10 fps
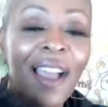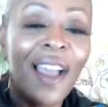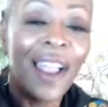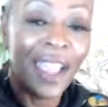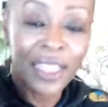
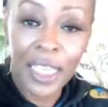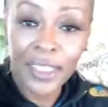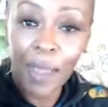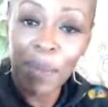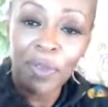And yes,
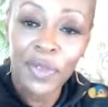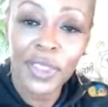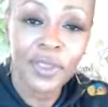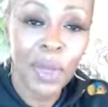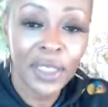I pay for
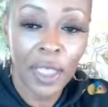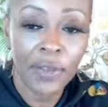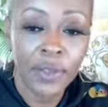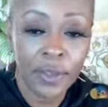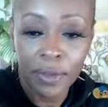this myself,
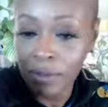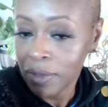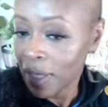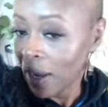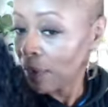so I don't even
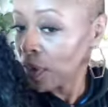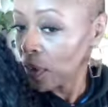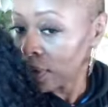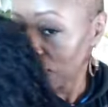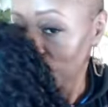think I'm
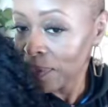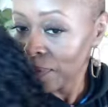doing a